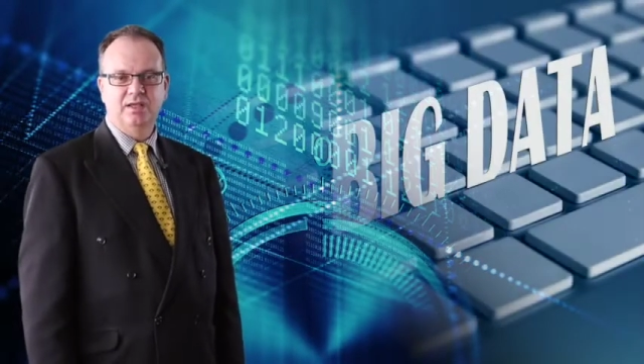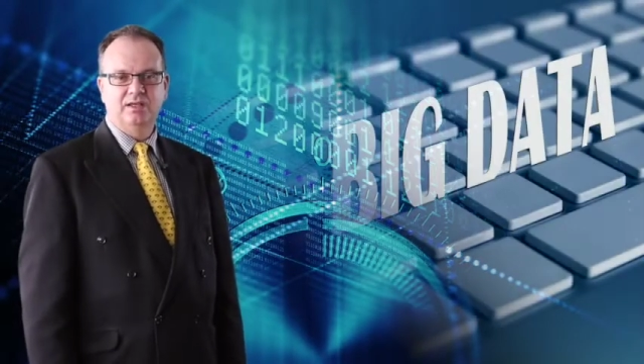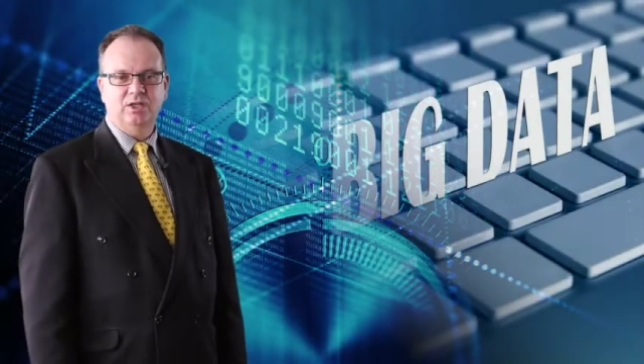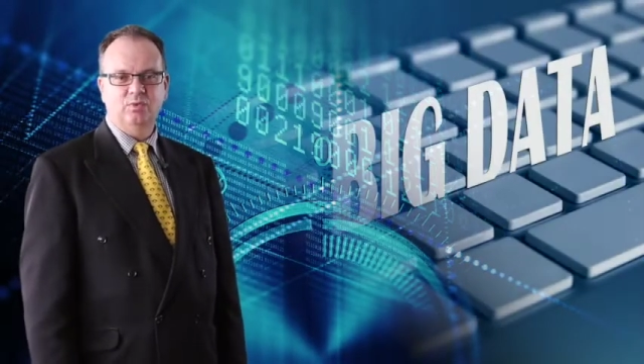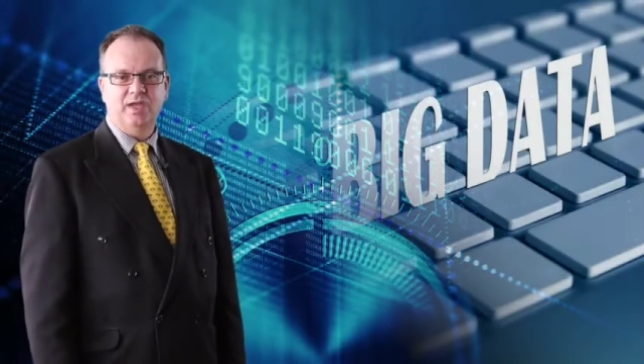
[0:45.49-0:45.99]

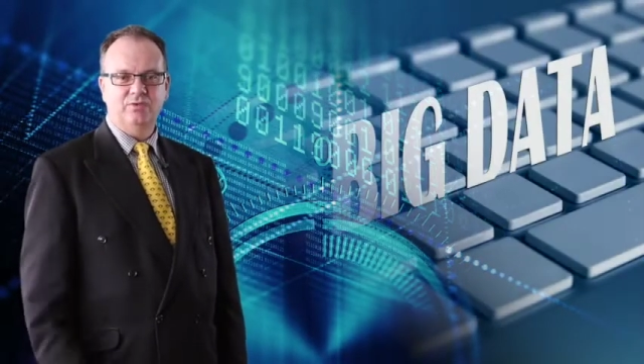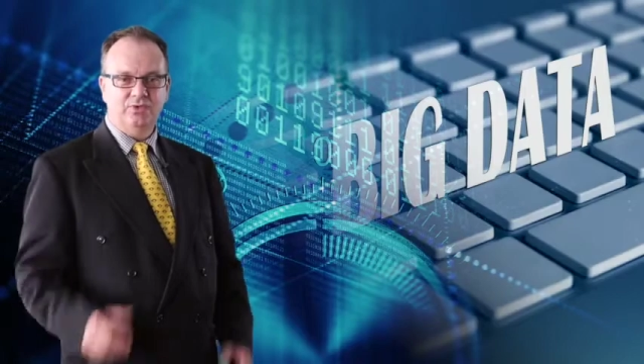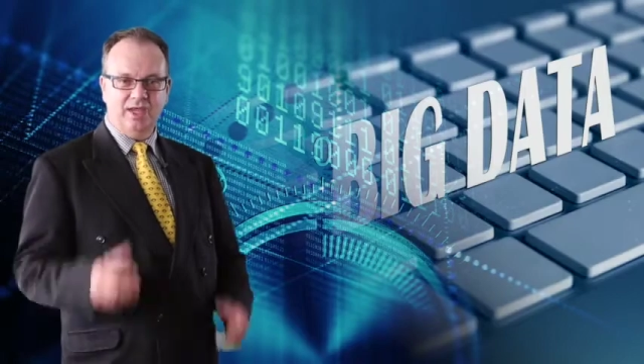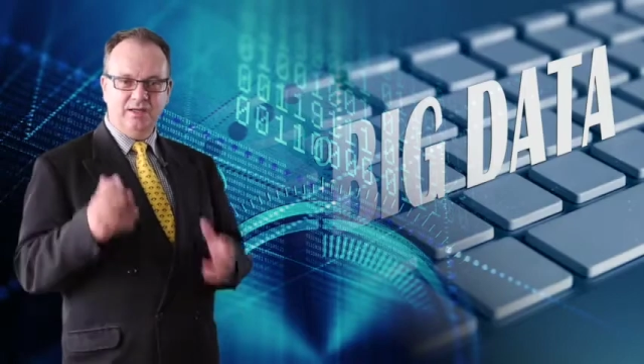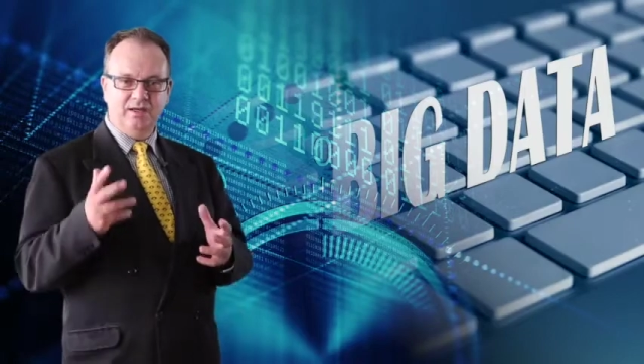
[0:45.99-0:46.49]
that we have
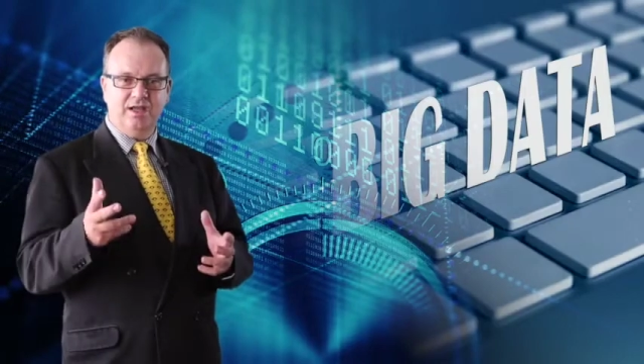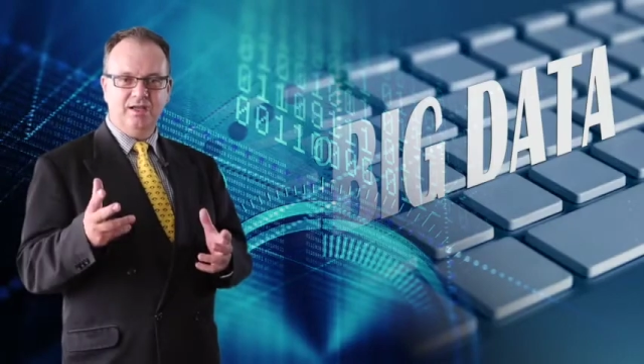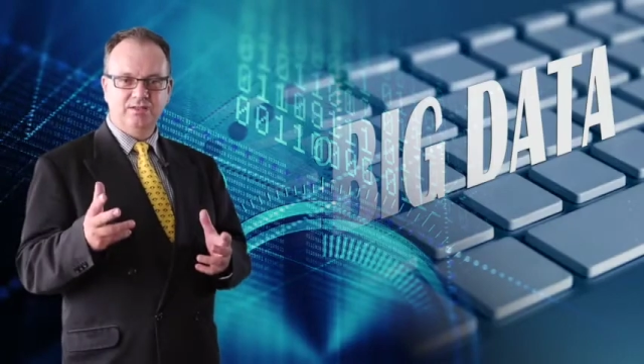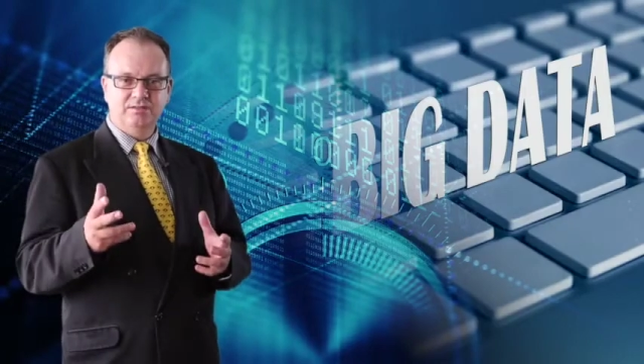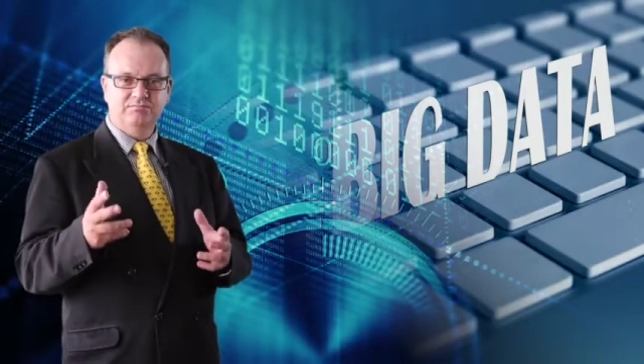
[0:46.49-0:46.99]
to
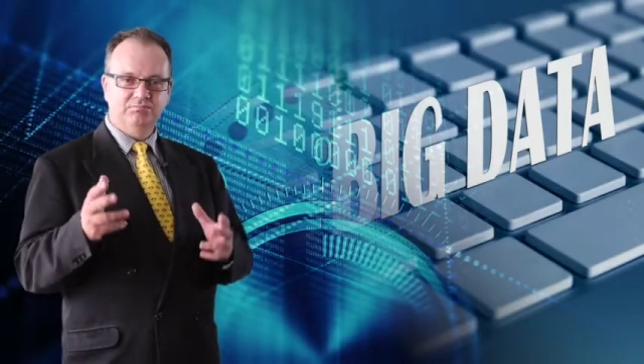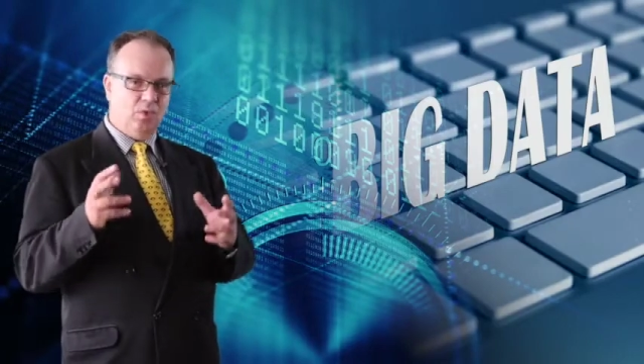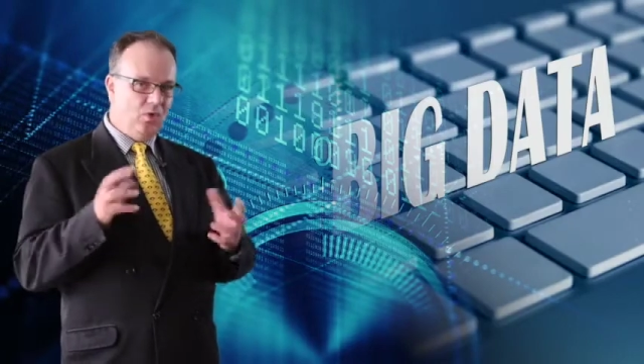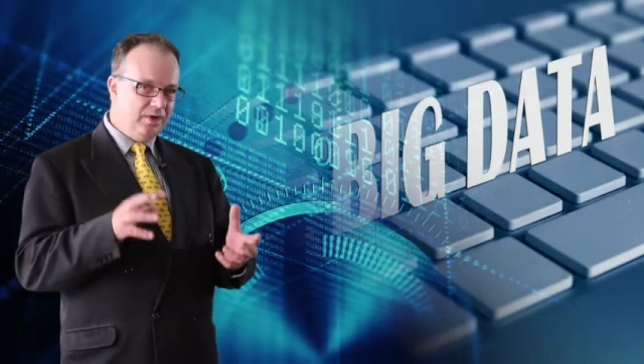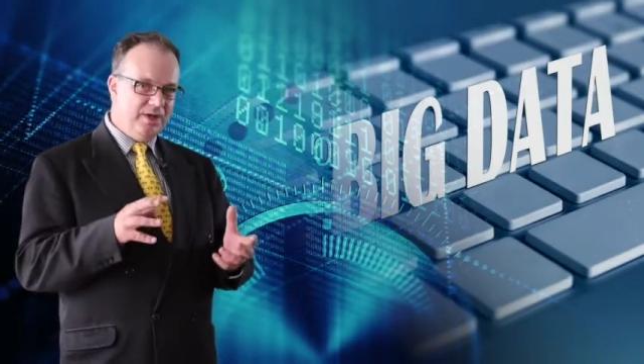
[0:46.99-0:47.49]
analyze,
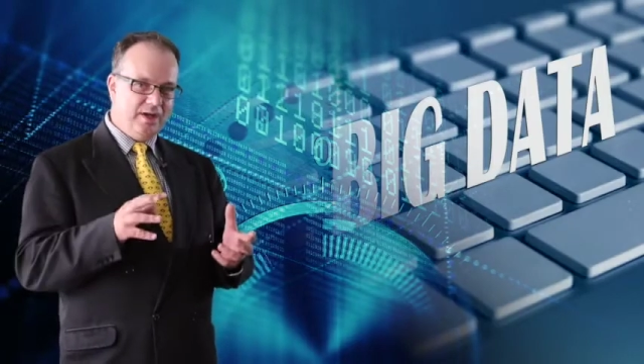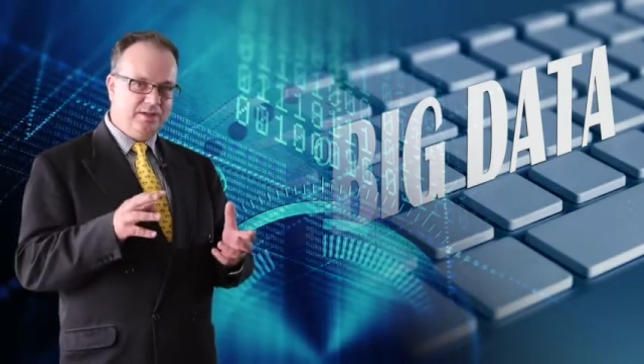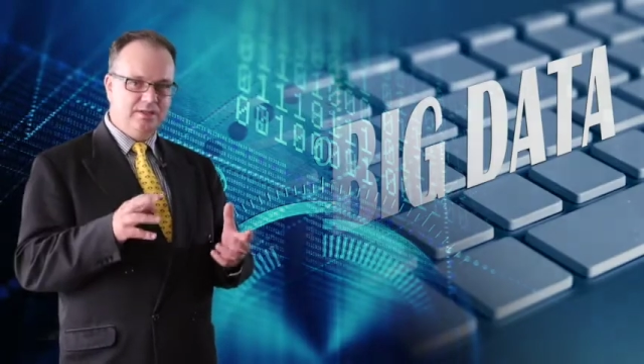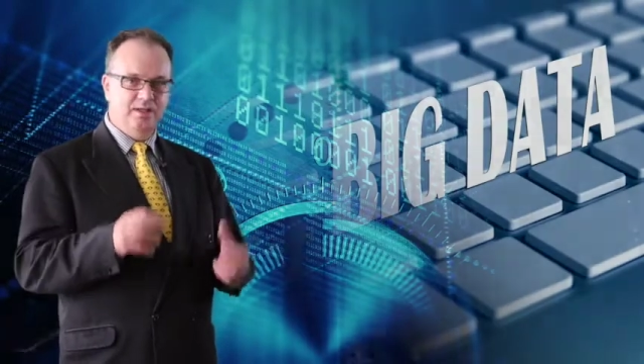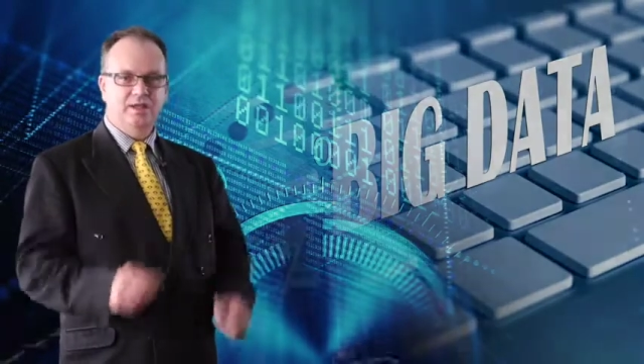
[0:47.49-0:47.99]
organize